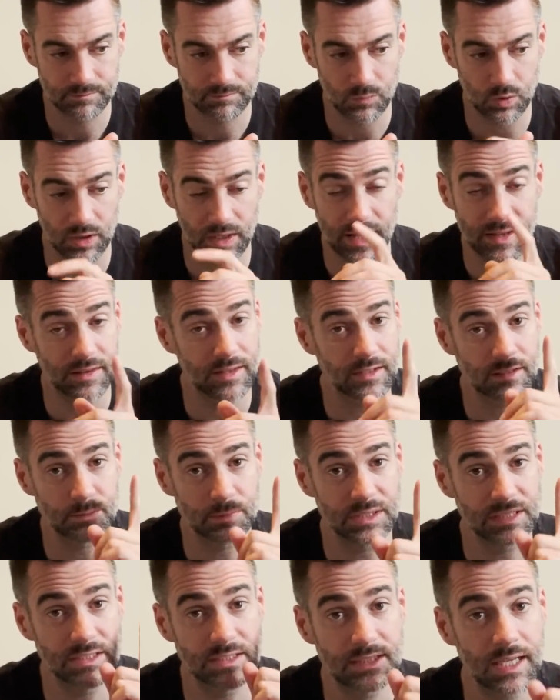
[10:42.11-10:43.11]
But let this
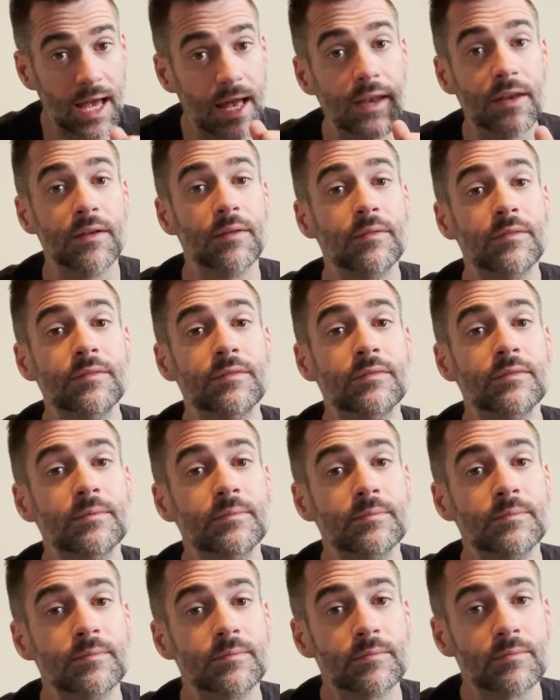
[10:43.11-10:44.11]
be said
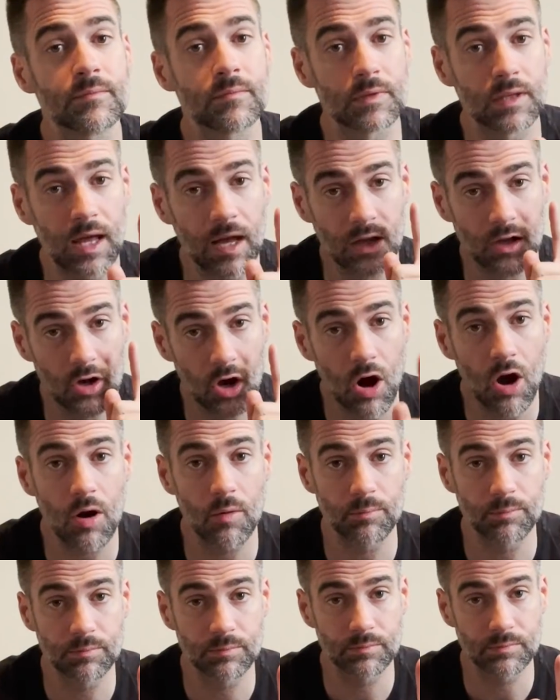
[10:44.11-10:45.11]
that
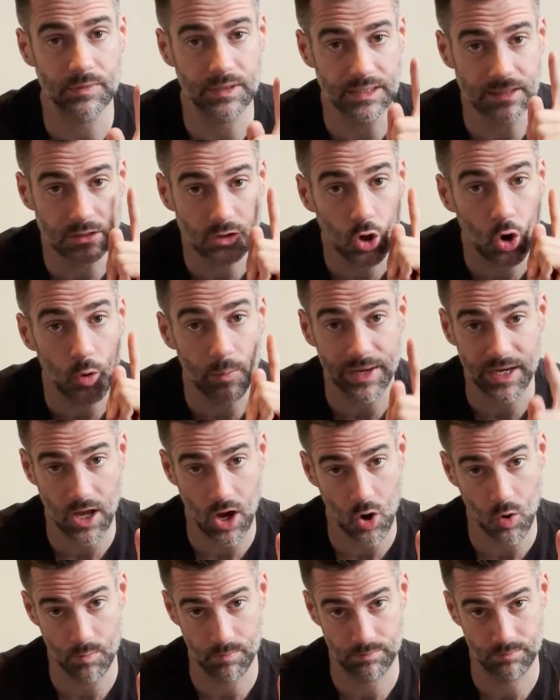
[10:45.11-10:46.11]
Com is coming
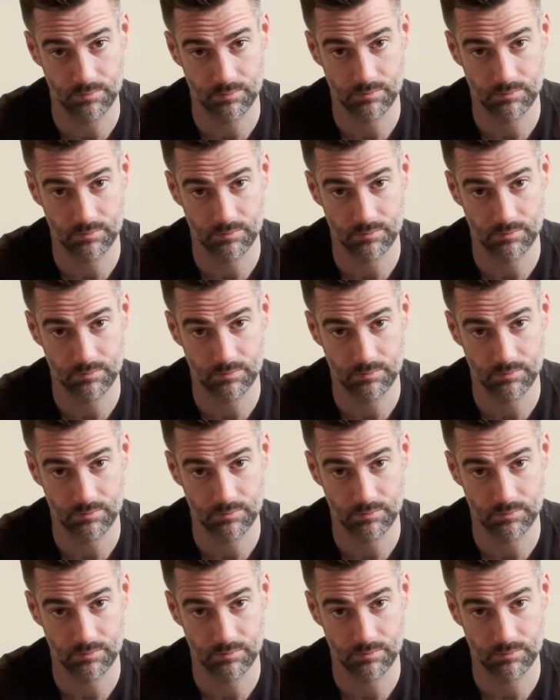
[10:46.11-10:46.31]
home.